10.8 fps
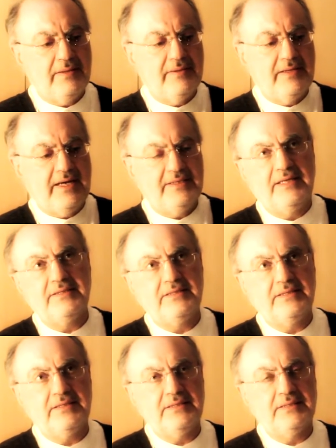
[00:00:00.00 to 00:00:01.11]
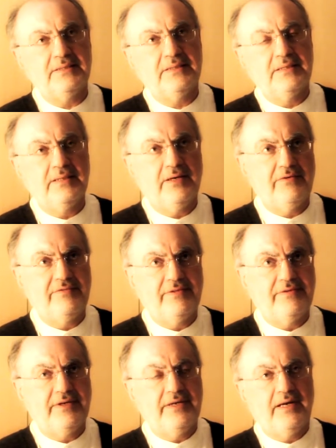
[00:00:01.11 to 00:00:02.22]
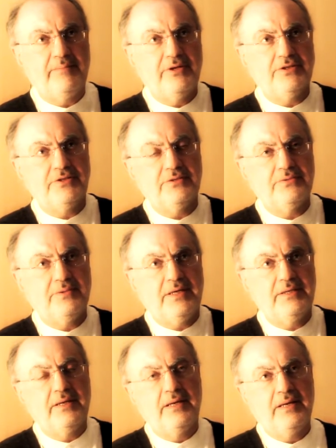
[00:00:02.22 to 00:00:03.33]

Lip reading: the identities of the three are merged into one,